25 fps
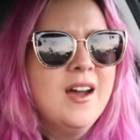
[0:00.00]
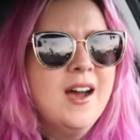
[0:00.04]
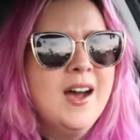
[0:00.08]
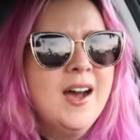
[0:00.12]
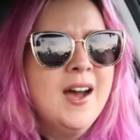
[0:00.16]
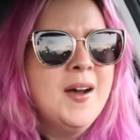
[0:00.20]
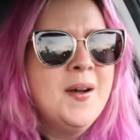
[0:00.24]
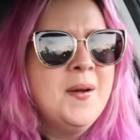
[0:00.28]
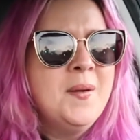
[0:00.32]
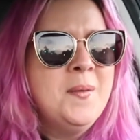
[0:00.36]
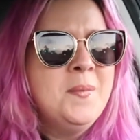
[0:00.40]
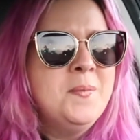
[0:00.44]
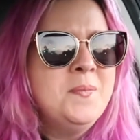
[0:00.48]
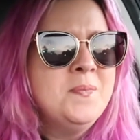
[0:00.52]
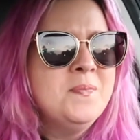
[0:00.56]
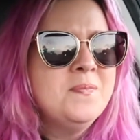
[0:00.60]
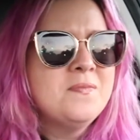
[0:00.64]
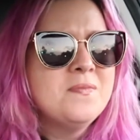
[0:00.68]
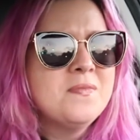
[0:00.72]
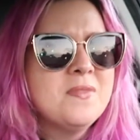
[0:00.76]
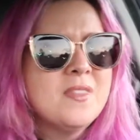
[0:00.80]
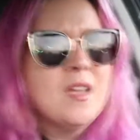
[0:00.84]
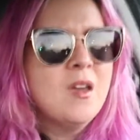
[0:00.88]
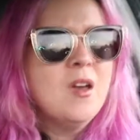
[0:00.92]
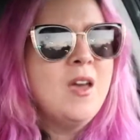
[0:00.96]
Um,
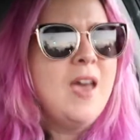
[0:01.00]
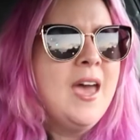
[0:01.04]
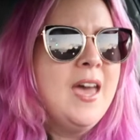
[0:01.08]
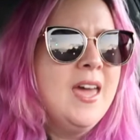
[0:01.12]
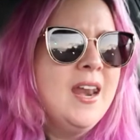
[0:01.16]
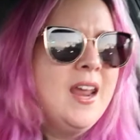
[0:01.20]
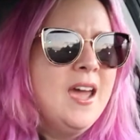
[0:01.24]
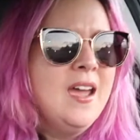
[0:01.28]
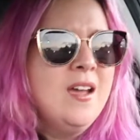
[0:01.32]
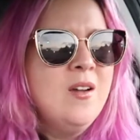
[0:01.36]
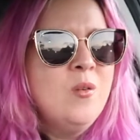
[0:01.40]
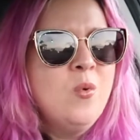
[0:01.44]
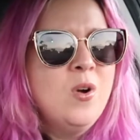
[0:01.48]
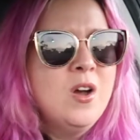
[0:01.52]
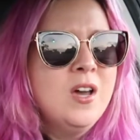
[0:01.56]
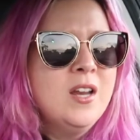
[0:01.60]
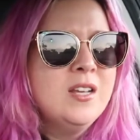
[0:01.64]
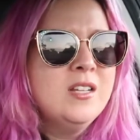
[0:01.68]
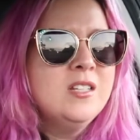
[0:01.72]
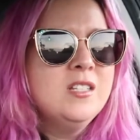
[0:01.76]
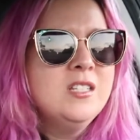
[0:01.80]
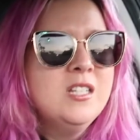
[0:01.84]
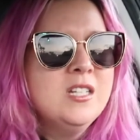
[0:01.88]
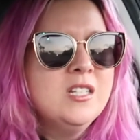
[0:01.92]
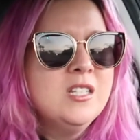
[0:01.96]
and I
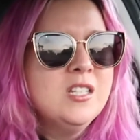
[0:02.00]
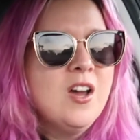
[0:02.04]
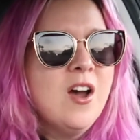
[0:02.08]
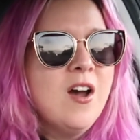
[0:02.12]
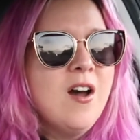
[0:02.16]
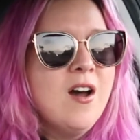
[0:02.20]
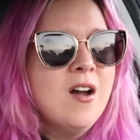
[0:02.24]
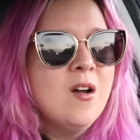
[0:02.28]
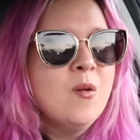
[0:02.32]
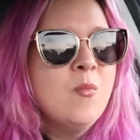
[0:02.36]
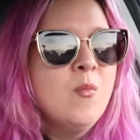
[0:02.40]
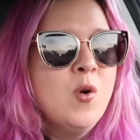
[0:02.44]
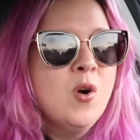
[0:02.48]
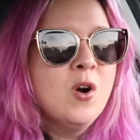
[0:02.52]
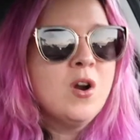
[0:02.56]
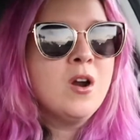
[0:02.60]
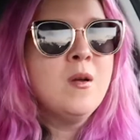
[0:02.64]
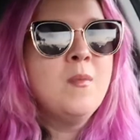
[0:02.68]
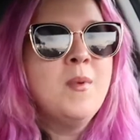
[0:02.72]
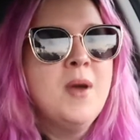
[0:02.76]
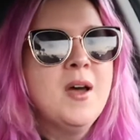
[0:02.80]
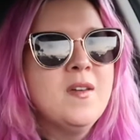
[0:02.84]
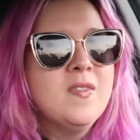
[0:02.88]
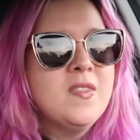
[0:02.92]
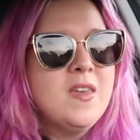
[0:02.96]
wanted to talk more
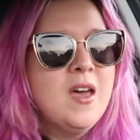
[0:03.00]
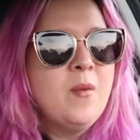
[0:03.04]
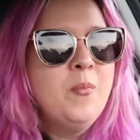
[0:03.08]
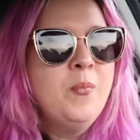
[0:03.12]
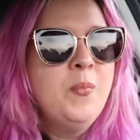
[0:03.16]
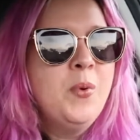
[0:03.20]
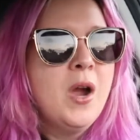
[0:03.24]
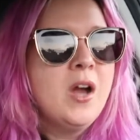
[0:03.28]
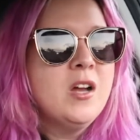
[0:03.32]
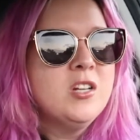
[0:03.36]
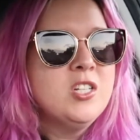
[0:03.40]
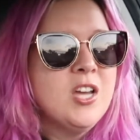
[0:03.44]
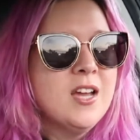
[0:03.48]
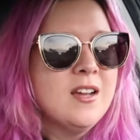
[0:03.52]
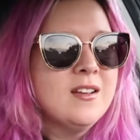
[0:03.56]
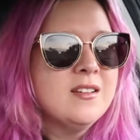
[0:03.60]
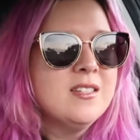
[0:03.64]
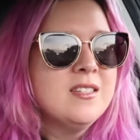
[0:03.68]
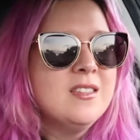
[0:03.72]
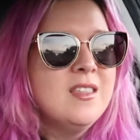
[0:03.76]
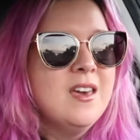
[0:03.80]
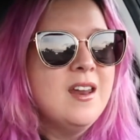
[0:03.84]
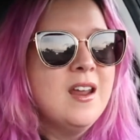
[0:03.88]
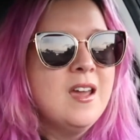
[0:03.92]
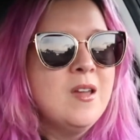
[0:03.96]
about that
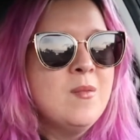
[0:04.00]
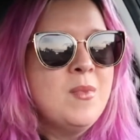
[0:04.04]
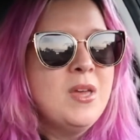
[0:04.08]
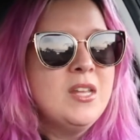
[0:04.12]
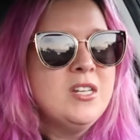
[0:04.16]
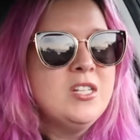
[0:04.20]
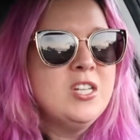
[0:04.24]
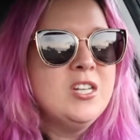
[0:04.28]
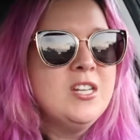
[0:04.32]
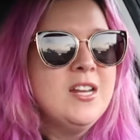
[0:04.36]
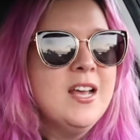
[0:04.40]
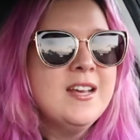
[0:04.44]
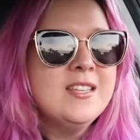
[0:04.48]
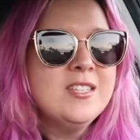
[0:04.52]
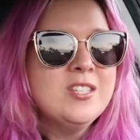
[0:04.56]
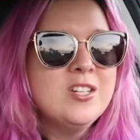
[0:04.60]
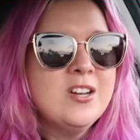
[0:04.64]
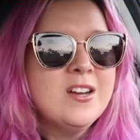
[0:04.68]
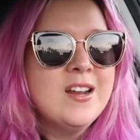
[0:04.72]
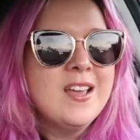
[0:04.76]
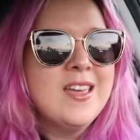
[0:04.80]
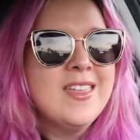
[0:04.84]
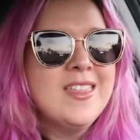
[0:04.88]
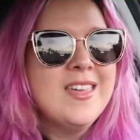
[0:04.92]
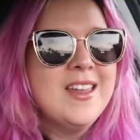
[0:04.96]
project that I mentioned
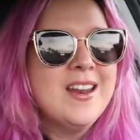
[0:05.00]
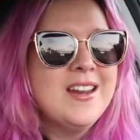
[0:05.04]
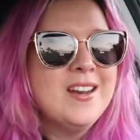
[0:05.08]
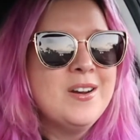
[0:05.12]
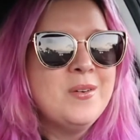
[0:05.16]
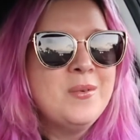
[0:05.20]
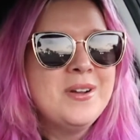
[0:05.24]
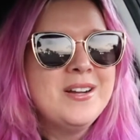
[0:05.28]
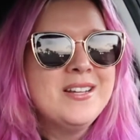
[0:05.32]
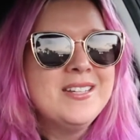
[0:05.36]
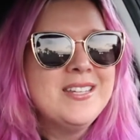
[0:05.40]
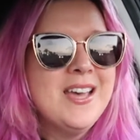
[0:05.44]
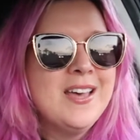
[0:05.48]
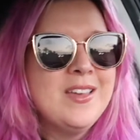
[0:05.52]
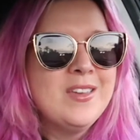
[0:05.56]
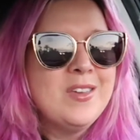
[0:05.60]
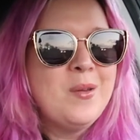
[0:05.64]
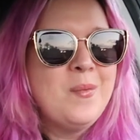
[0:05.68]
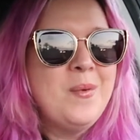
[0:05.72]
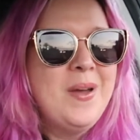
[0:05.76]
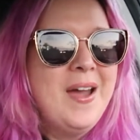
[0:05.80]
yesterday that I didn't want to tell you